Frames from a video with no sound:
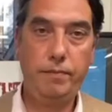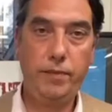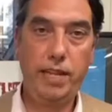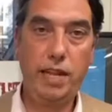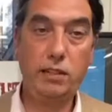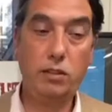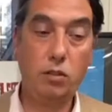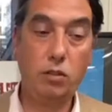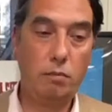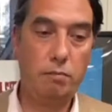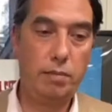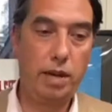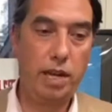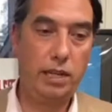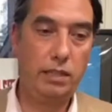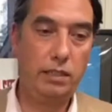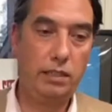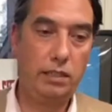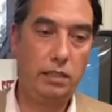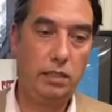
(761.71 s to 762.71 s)

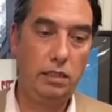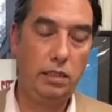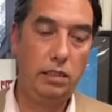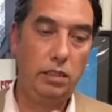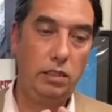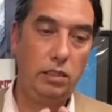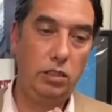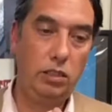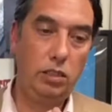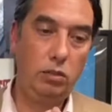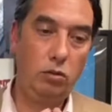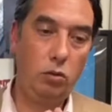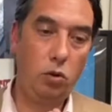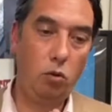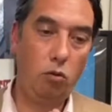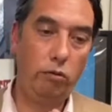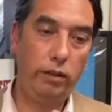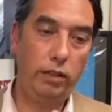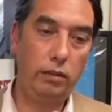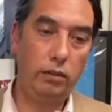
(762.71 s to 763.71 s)
desktop-based
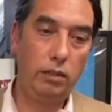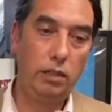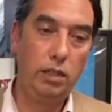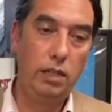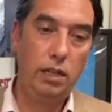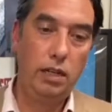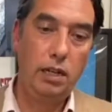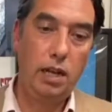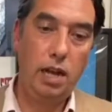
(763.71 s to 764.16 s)
tutorial,